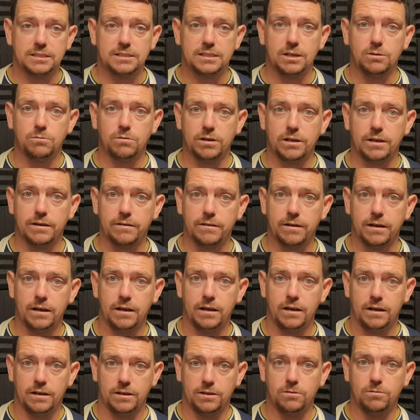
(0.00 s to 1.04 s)
to see what you,
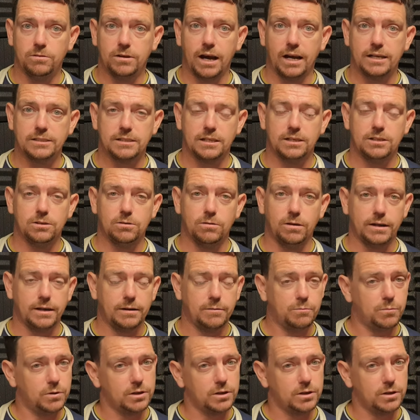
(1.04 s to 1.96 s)
you guys are doing.